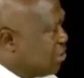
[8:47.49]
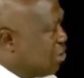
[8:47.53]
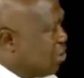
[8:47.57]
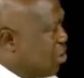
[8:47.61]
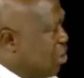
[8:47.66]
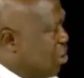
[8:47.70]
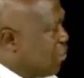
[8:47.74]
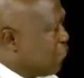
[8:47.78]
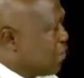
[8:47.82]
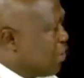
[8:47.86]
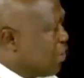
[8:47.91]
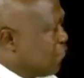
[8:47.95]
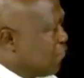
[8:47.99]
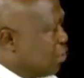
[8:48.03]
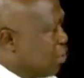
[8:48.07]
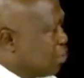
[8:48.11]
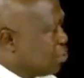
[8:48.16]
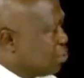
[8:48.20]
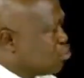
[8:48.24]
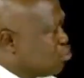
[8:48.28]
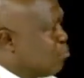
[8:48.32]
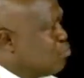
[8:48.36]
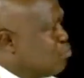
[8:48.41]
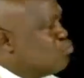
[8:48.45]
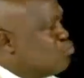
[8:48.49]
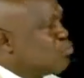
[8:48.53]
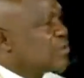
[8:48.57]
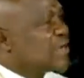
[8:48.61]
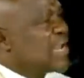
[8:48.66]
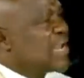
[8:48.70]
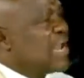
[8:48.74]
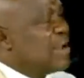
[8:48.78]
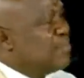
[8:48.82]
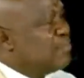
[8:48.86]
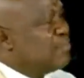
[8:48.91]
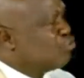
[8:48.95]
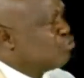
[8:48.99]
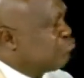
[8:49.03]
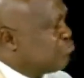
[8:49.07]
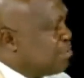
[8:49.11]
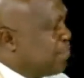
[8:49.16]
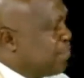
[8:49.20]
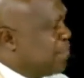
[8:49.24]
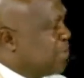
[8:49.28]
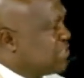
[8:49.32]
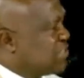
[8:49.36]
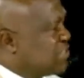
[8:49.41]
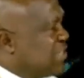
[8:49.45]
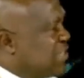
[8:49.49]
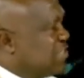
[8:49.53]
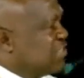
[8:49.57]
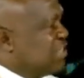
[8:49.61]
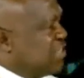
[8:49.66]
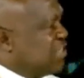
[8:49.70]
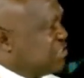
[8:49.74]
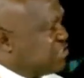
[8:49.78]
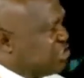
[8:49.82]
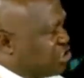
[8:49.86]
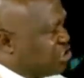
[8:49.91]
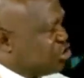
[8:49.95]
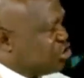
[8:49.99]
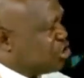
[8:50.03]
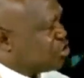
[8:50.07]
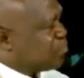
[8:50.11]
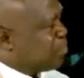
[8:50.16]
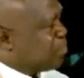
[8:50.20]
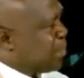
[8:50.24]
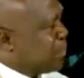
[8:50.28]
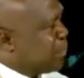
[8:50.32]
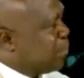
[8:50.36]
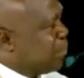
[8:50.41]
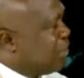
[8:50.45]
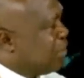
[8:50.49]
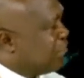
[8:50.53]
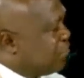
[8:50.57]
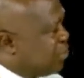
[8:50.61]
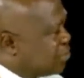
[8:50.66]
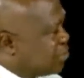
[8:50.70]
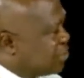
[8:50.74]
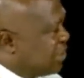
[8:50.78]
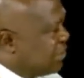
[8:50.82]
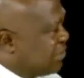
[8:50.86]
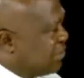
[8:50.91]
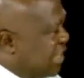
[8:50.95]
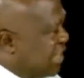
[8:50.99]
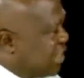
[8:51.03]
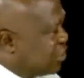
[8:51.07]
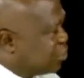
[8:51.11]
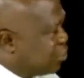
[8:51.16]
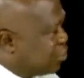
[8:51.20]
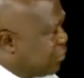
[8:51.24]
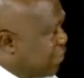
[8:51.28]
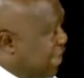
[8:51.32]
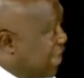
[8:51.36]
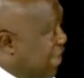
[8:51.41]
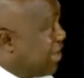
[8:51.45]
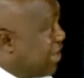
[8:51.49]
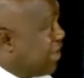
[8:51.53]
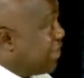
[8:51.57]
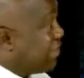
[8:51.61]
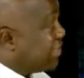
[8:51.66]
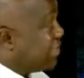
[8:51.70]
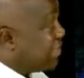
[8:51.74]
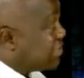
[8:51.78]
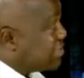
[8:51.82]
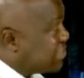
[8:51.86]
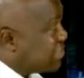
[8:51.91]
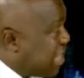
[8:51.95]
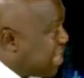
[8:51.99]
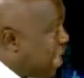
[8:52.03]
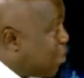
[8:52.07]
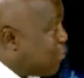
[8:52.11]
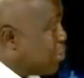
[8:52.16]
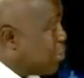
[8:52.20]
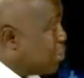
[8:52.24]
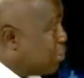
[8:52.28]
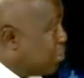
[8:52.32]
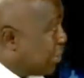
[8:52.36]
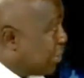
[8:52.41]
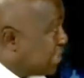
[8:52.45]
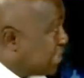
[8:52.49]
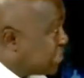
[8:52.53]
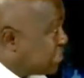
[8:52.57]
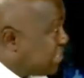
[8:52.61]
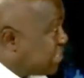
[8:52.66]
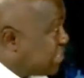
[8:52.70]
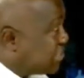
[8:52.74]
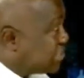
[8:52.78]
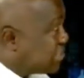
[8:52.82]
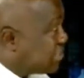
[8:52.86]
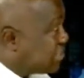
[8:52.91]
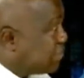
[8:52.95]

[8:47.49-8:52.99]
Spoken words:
of Governor Autumn, who came to represent the indigenous people of Northern Nigeria. This is how we look at it.